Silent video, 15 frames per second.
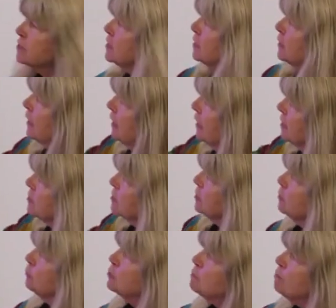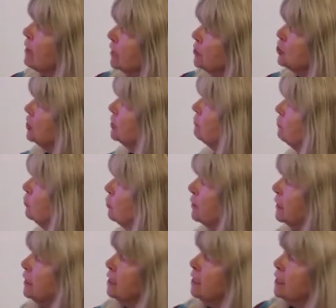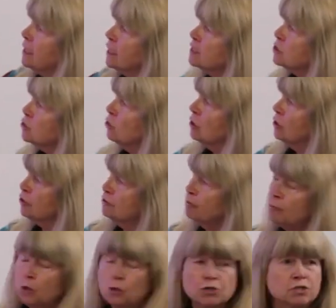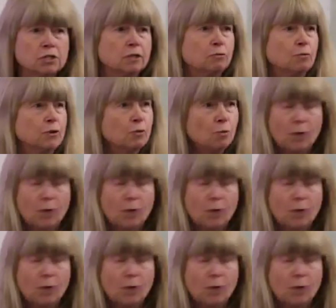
as in a castle. It was magic for me. I saw a lot of porcelain with